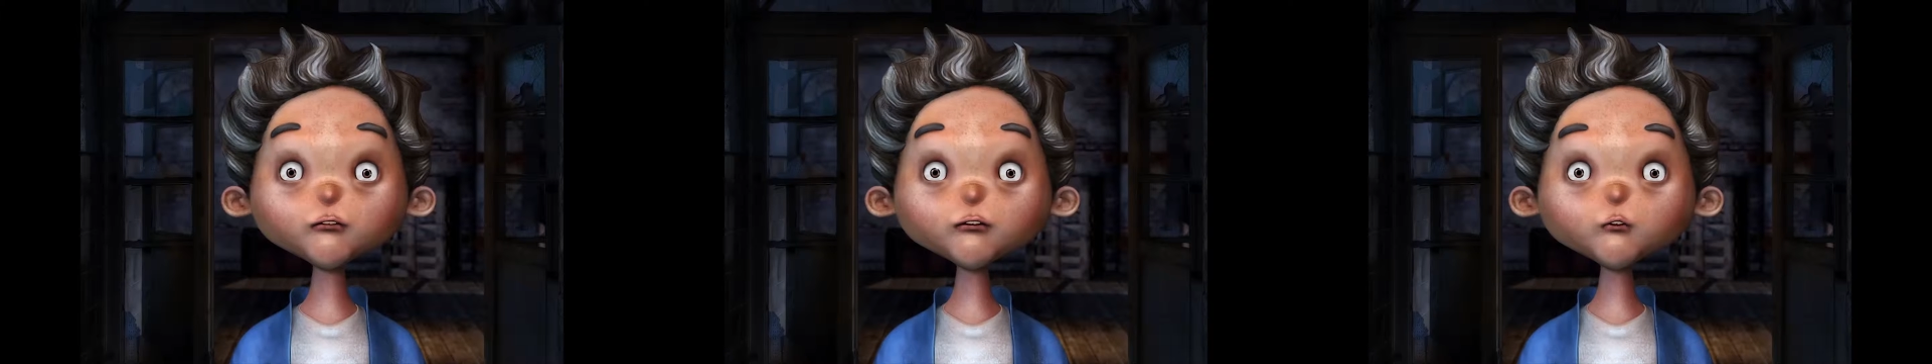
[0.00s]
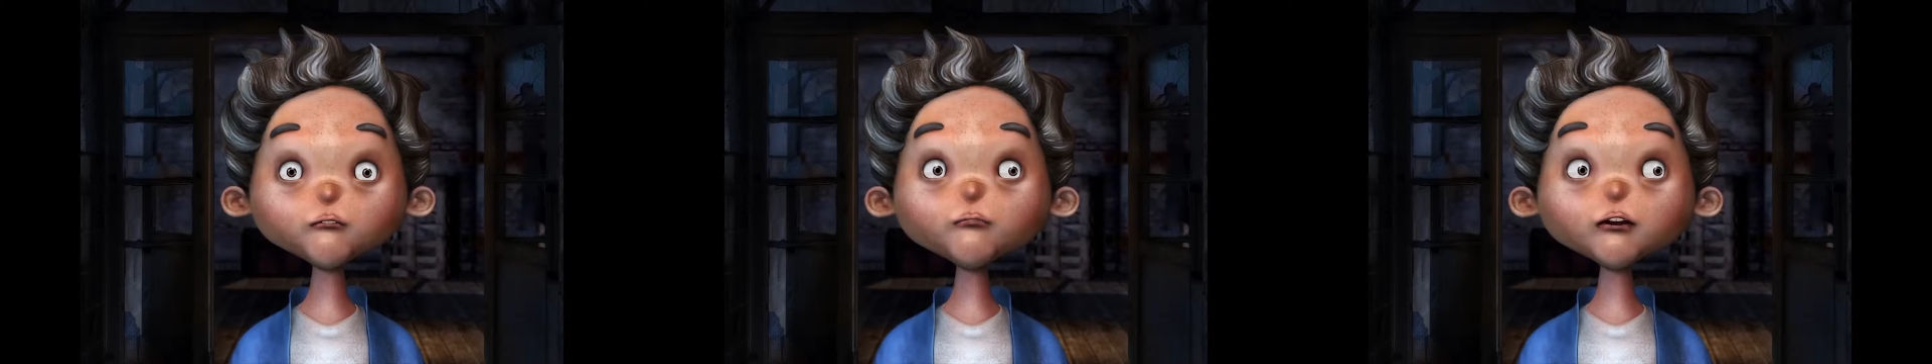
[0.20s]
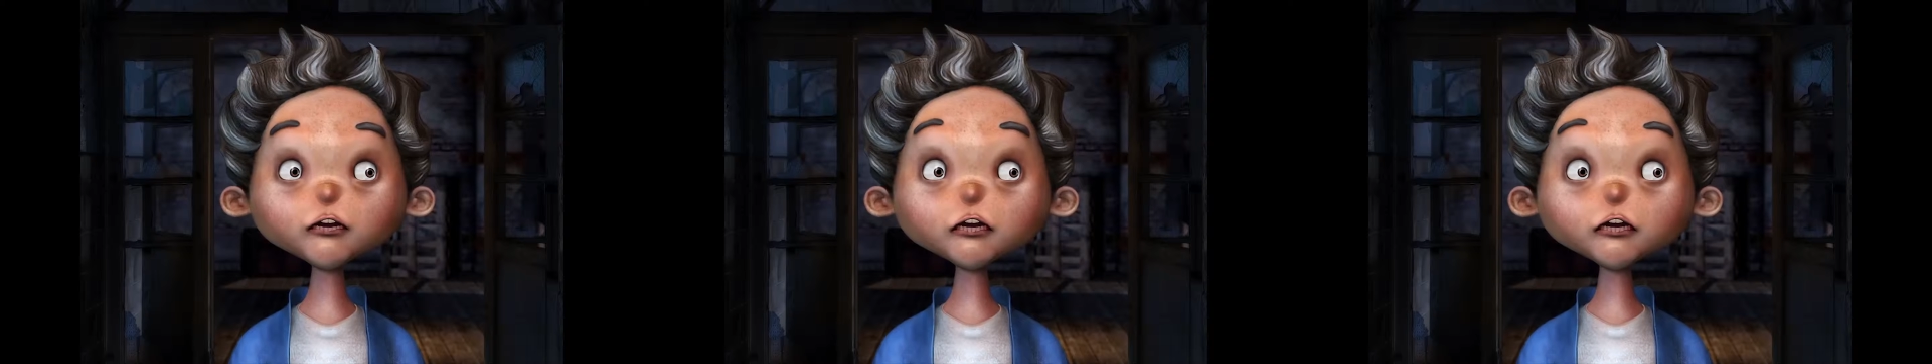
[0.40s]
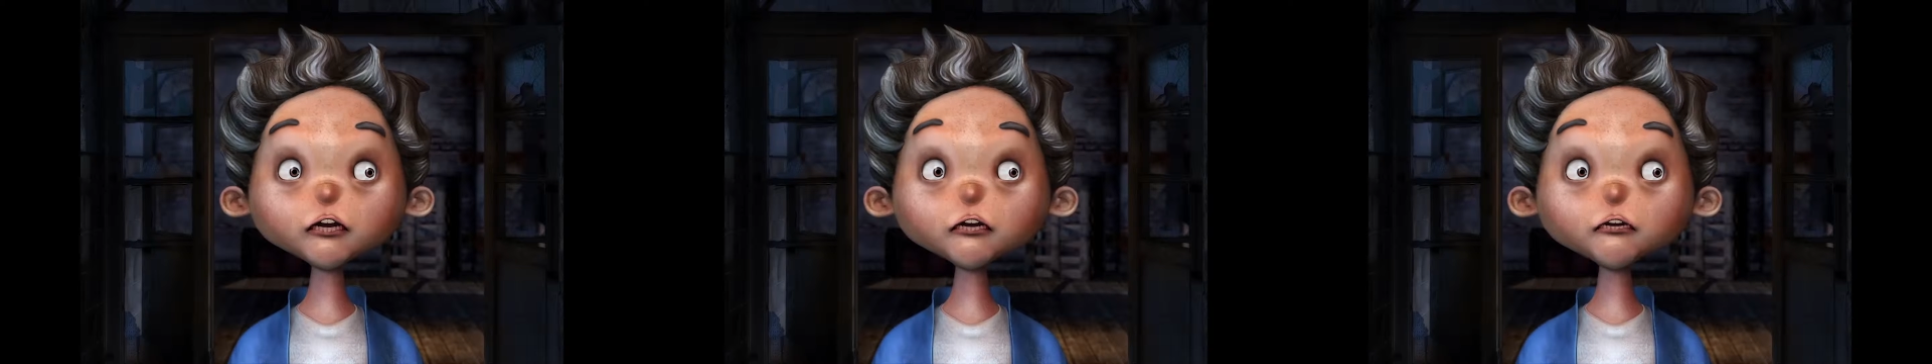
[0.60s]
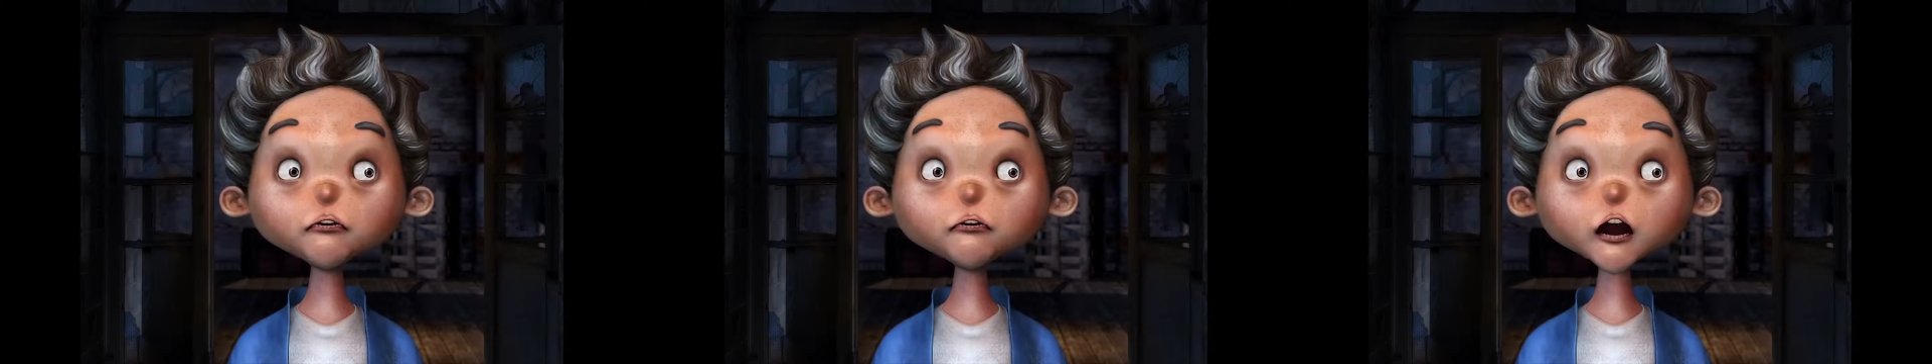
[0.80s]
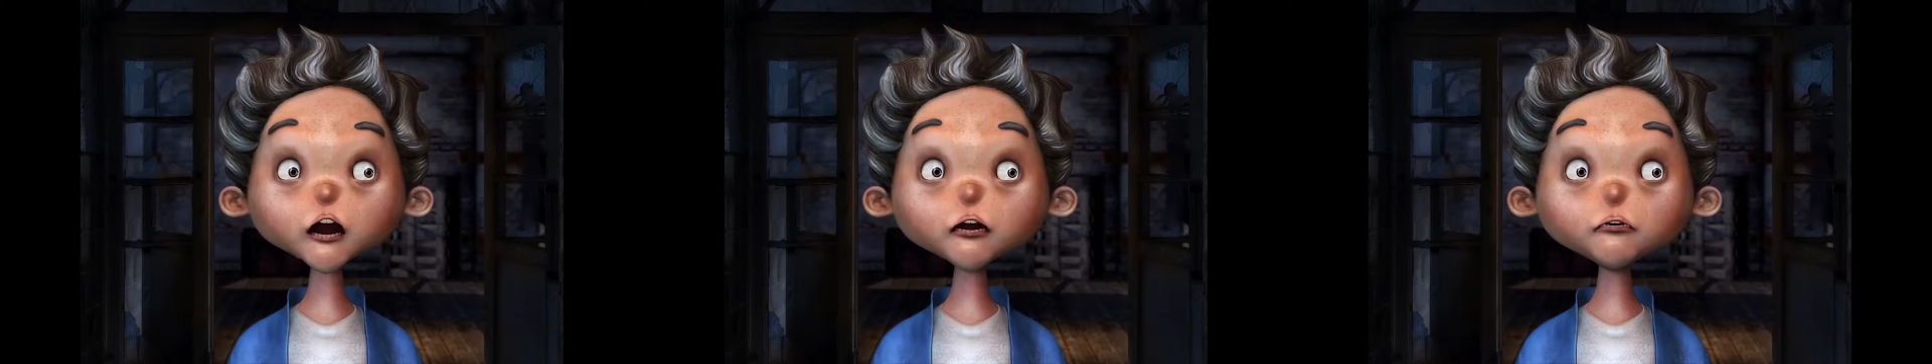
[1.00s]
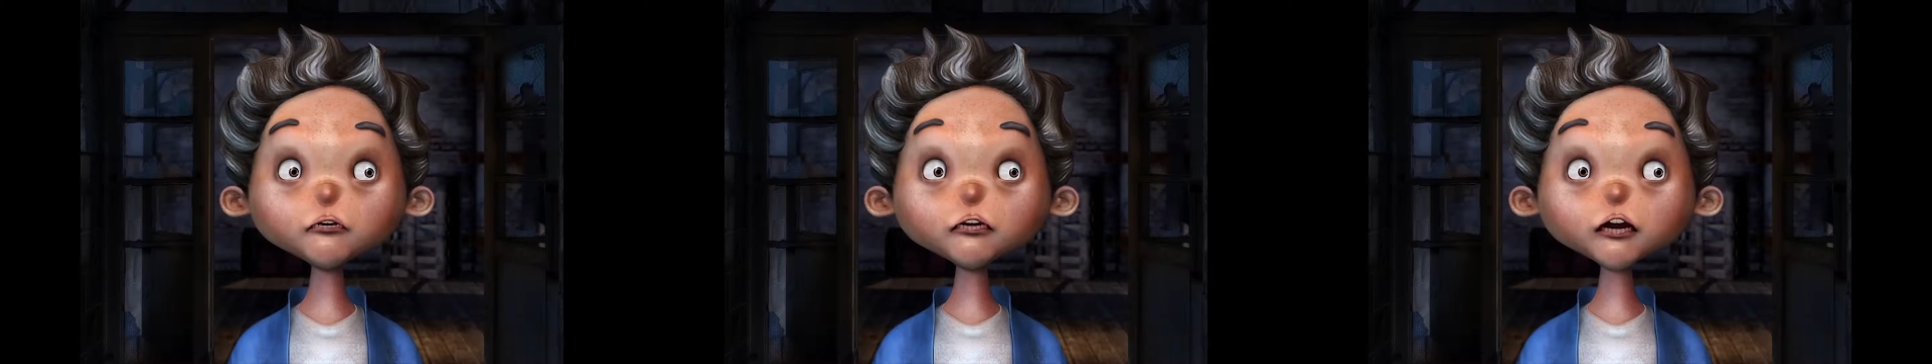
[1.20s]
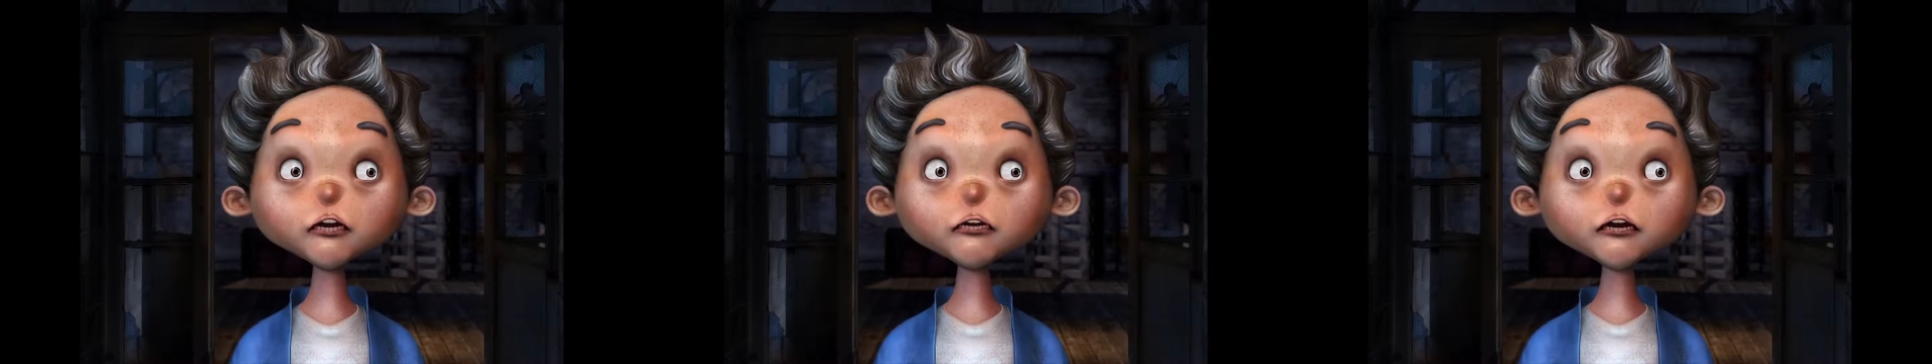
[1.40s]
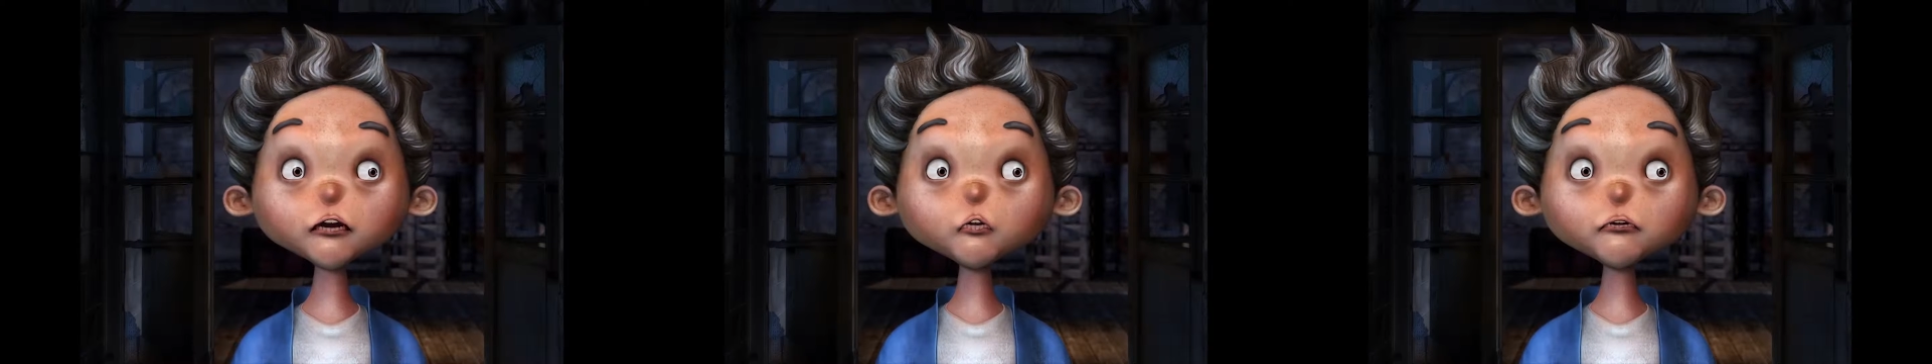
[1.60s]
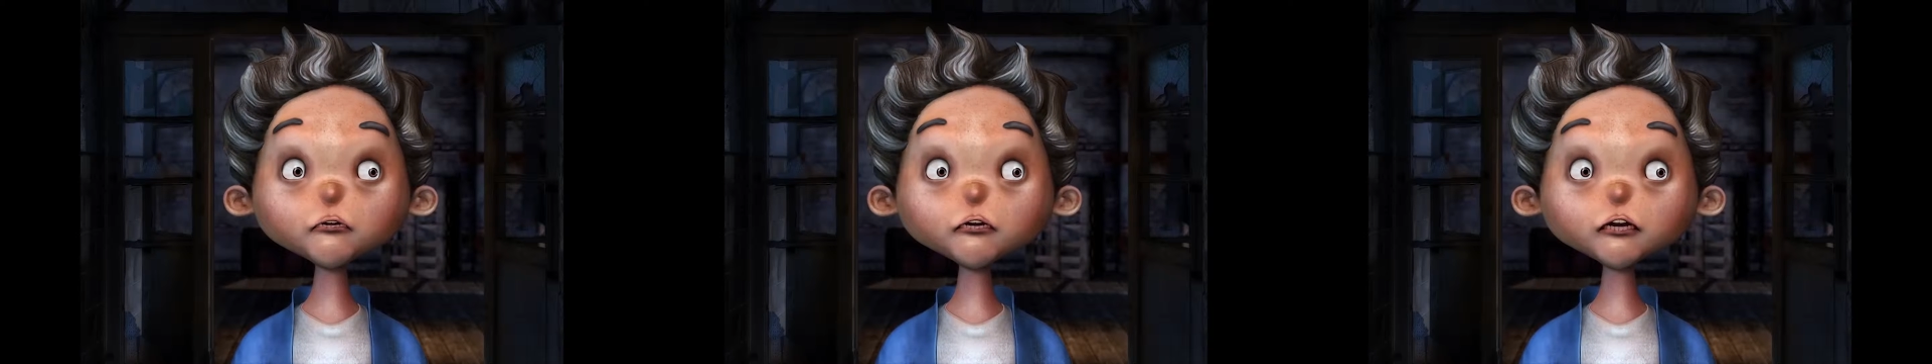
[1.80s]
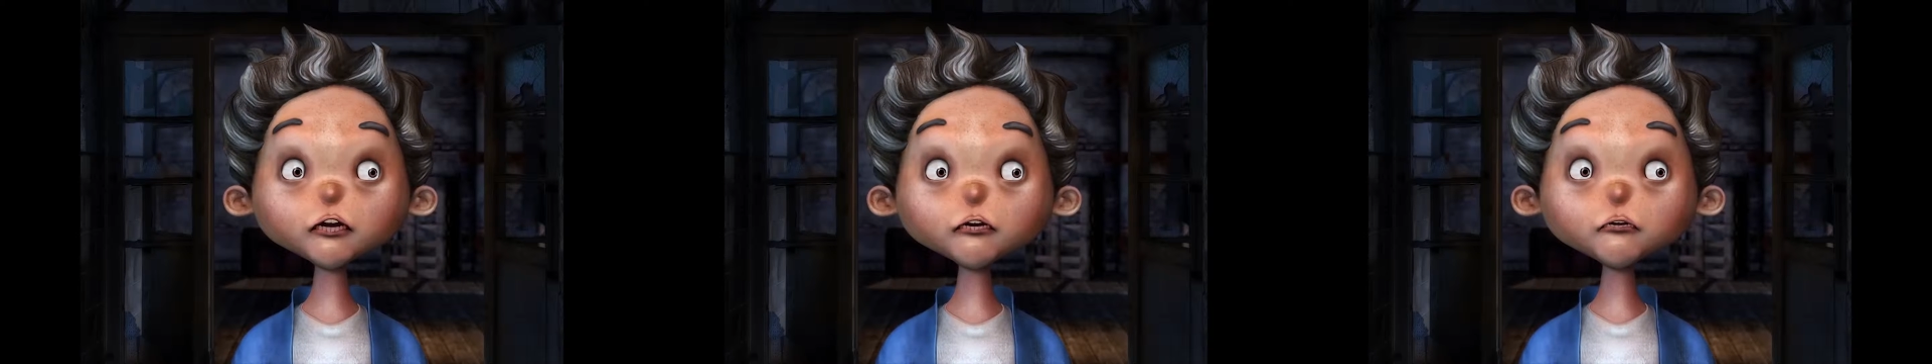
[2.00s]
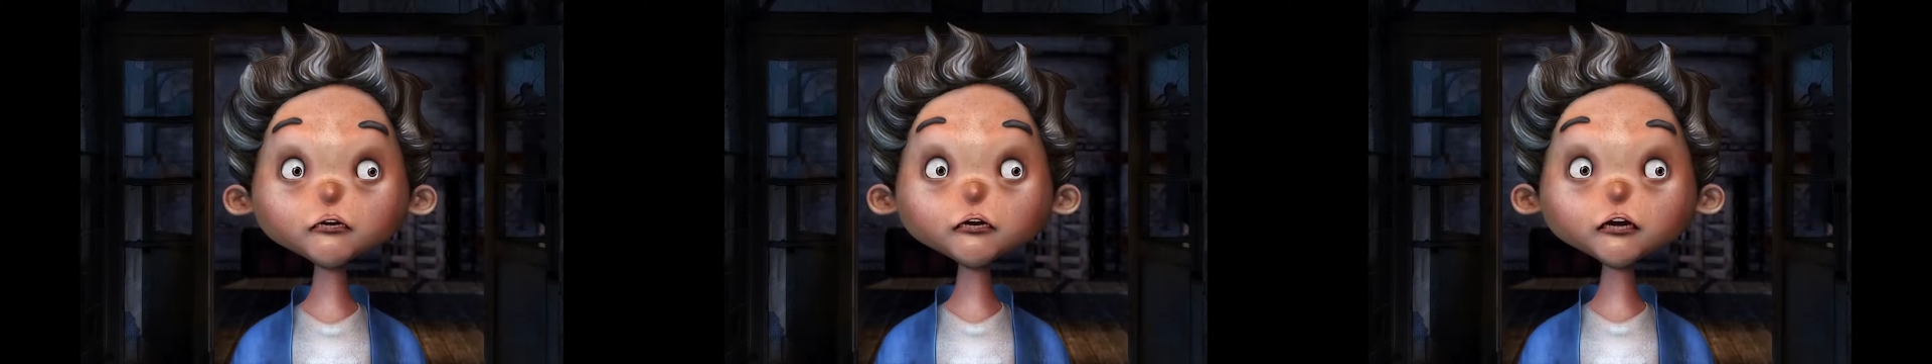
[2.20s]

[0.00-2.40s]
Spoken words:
Again at nightfall the queen came in,